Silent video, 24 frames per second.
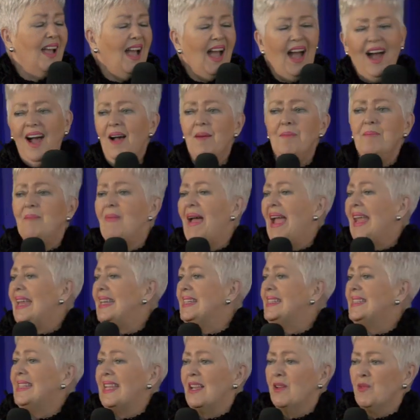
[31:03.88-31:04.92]
how
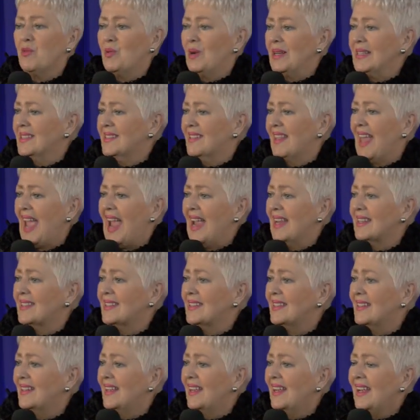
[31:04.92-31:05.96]
amazing was
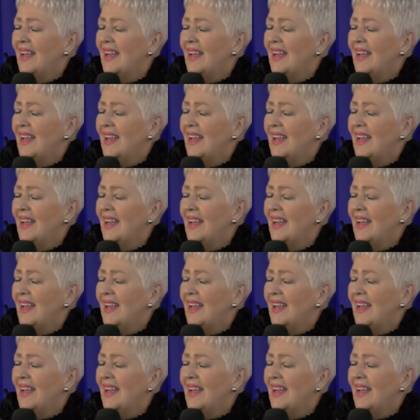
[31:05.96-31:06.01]
that?